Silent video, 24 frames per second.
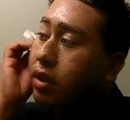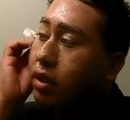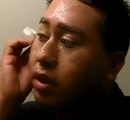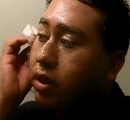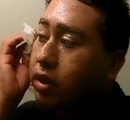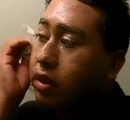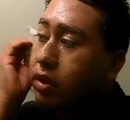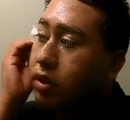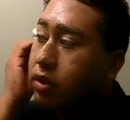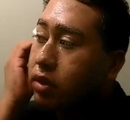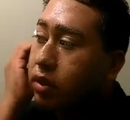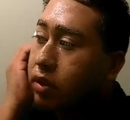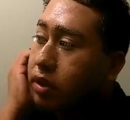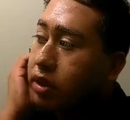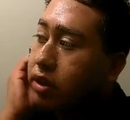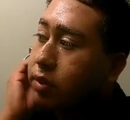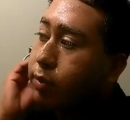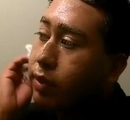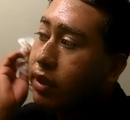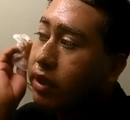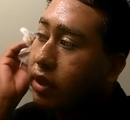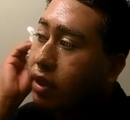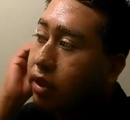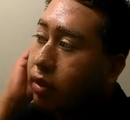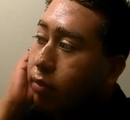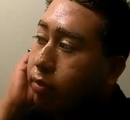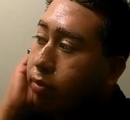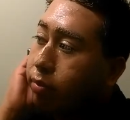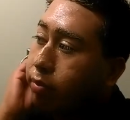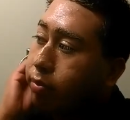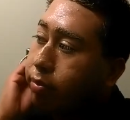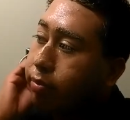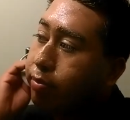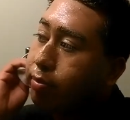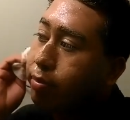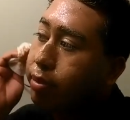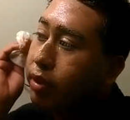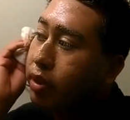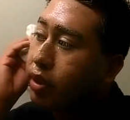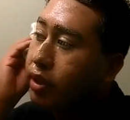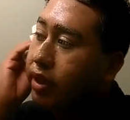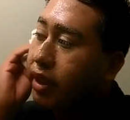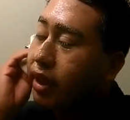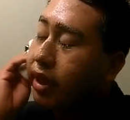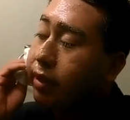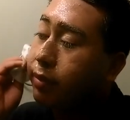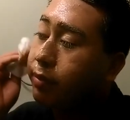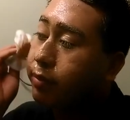so to speak. But
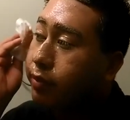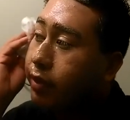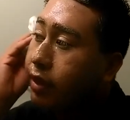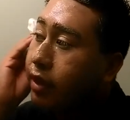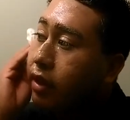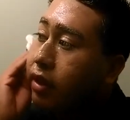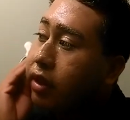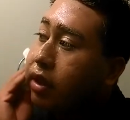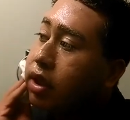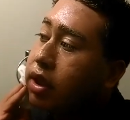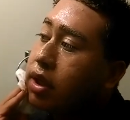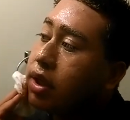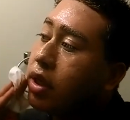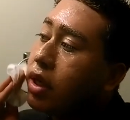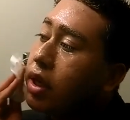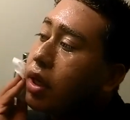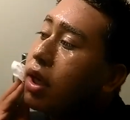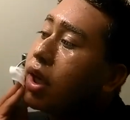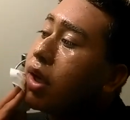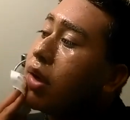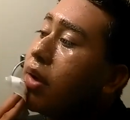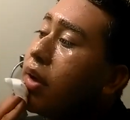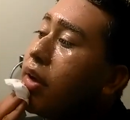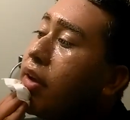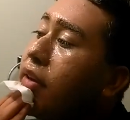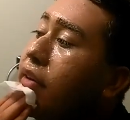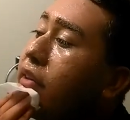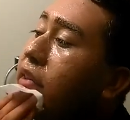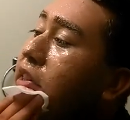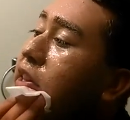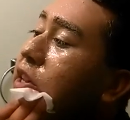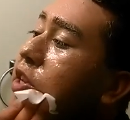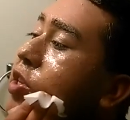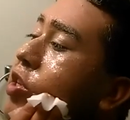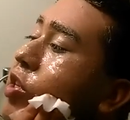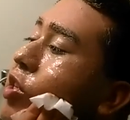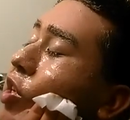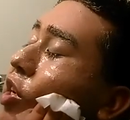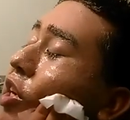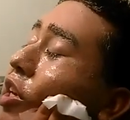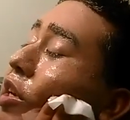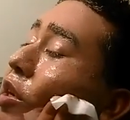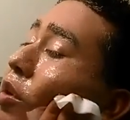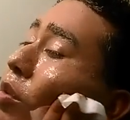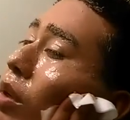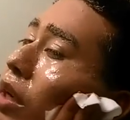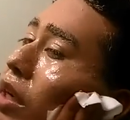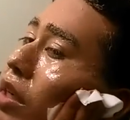yeah, I mean, this is kind of
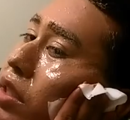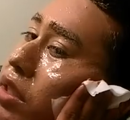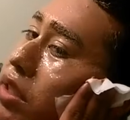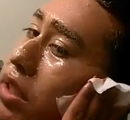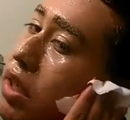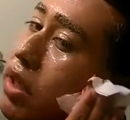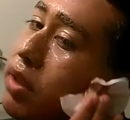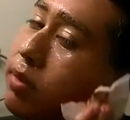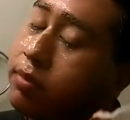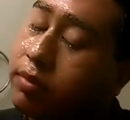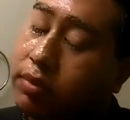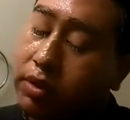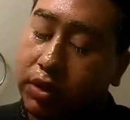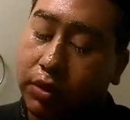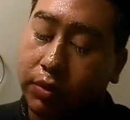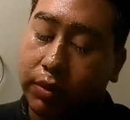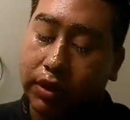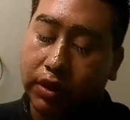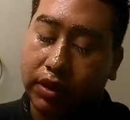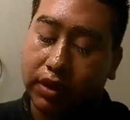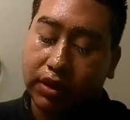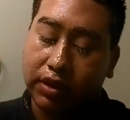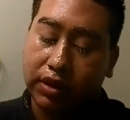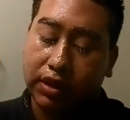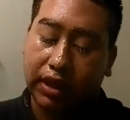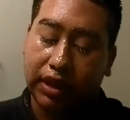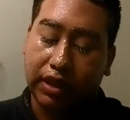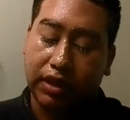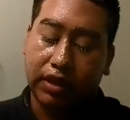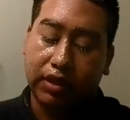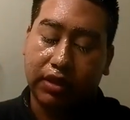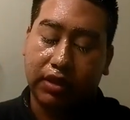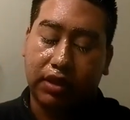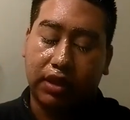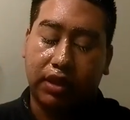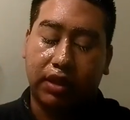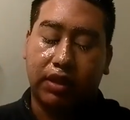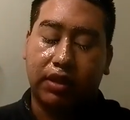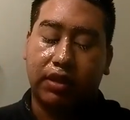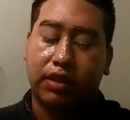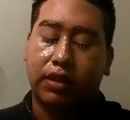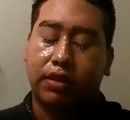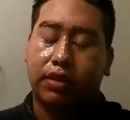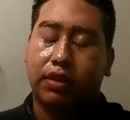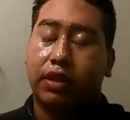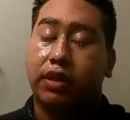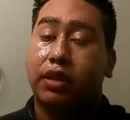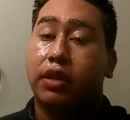why I stopped doing this at the sink. So I was
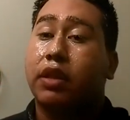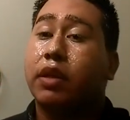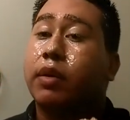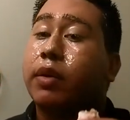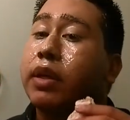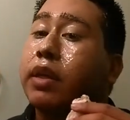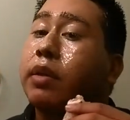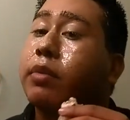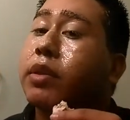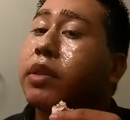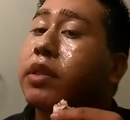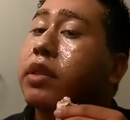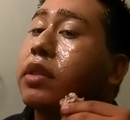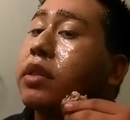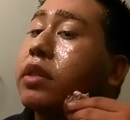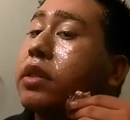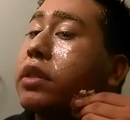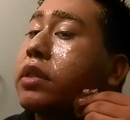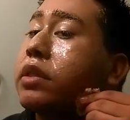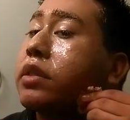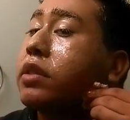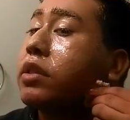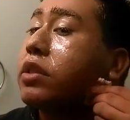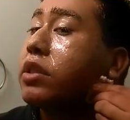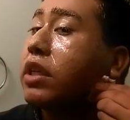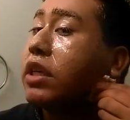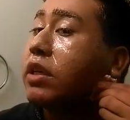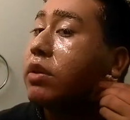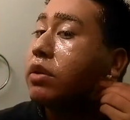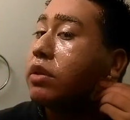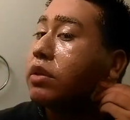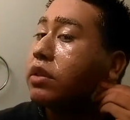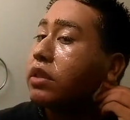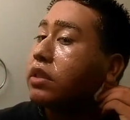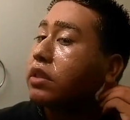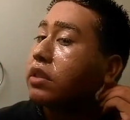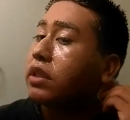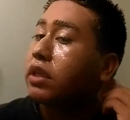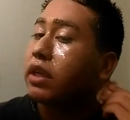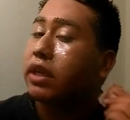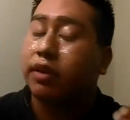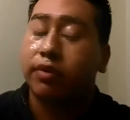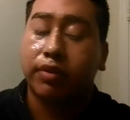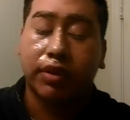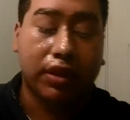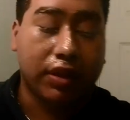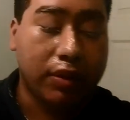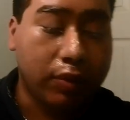like, you know what, I'm just gonna get in the shower with this, let
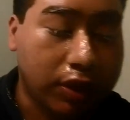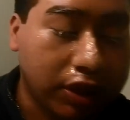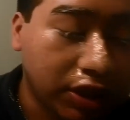everything wash